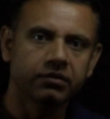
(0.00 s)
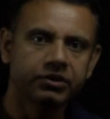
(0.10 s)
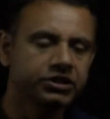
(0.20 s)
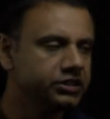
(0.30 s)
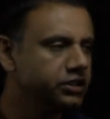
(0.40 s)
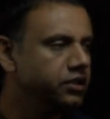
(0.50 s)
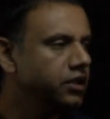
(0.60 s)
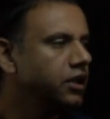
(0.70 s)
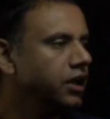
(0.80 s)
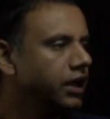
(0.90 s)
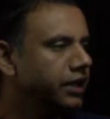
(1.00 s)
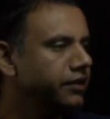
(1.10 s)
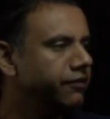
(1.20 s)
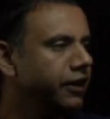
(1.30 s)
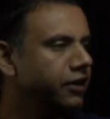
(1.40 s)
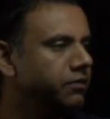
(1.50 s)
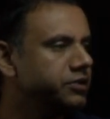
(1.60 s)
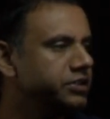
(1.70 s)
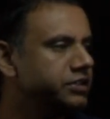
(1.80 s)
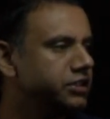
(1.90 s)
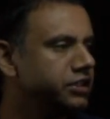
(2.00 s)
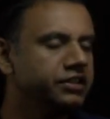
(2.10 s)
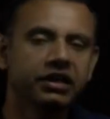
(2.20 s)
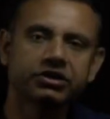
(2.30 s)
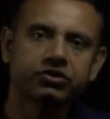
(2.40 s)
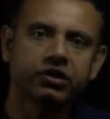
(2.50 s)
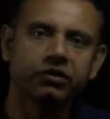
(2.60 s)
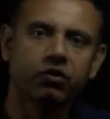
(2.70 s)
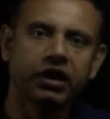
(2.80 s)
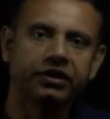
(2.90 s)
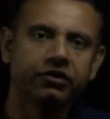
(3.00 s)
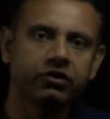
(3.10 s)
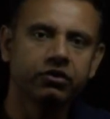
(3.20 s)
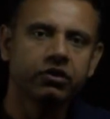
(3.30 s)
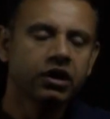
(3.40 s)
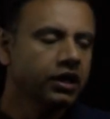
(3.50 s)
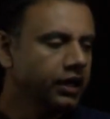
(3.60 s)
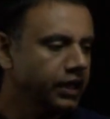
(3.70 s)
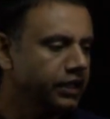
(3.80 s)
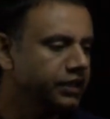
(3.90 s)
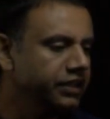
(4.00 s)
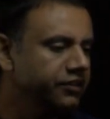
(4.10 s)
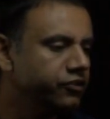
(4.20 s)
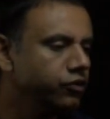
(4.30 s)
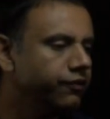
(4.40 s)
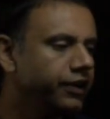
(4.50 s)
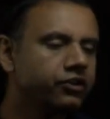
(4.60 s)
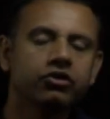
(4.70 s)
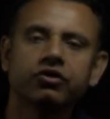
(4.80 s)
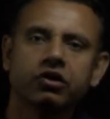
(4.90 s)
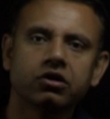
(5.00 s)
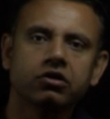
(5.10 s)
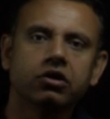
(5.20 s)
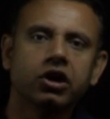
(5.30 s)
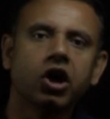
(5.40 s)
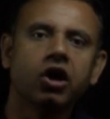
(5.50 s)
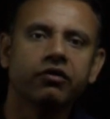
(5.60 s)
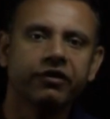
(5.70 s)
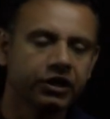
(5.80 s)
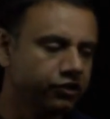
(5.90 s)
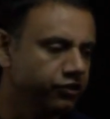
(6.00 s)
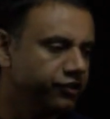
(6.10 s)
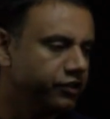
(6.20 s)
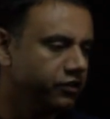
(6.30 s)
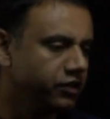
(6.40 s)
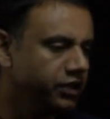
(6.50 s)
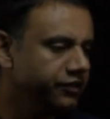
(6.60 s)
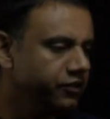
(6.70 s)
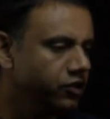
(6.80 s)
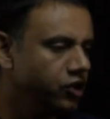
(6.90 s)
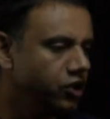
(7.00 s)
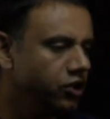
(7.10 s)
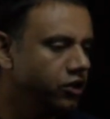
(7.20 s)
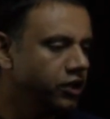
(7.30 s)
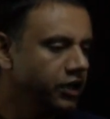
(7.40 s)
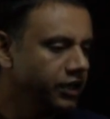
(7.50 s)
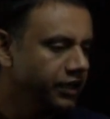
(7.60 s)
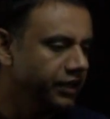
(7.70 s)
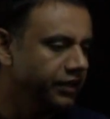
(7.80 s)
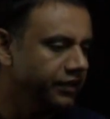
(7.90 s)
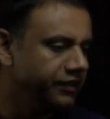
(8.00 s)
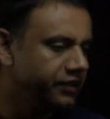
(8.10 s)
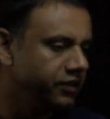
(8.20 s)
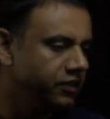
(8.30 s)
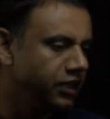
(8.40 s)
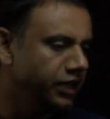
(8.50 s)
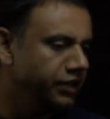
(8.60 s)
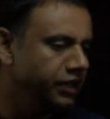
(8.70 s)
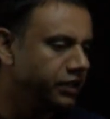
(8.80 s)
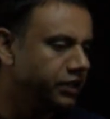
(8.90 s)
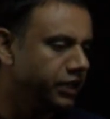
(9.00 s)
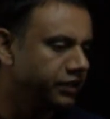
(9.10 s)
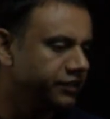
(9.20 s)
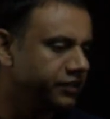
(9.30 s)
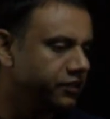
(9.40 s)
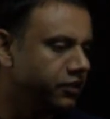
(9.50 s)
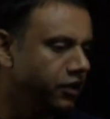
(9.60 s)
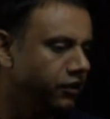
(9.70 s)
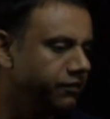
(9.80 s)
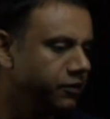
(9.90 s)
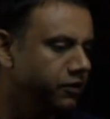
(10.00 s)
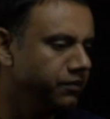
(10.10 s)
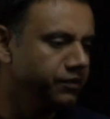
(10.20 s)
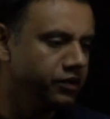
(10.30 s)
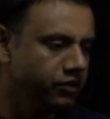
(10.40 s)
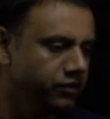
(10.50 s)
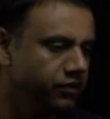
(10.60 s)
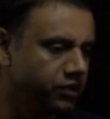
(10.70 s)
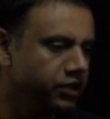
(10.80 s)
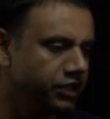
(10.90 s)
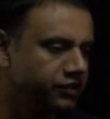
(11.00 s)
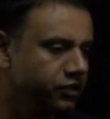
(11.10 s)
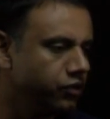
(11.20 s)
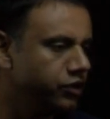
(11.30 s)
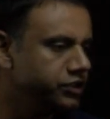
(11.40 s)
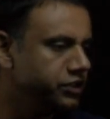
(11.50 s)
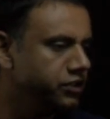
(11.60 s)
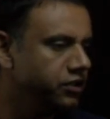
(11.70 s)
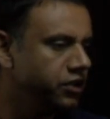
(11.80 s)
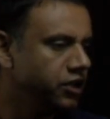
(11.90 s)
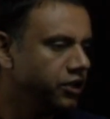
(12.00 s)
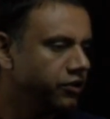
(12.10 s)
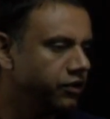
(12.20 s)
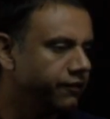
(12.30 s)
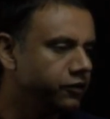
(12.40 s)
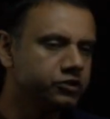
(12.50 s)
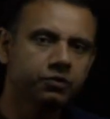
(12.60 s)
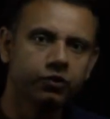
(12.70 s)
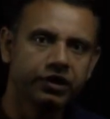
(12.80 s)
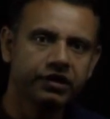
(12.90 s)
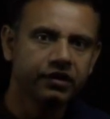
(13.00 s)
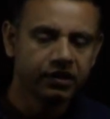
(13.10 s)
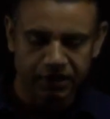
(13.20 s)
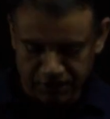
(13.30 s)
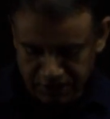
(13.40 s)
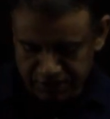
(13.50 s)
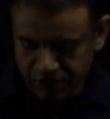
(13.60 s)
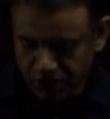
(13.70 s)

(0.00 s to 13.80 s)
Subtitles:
position, and the final position is x2 and y2. And these two vectors are called r vectors. Okay, so r is the line that connects connects the origin to the first point, and that's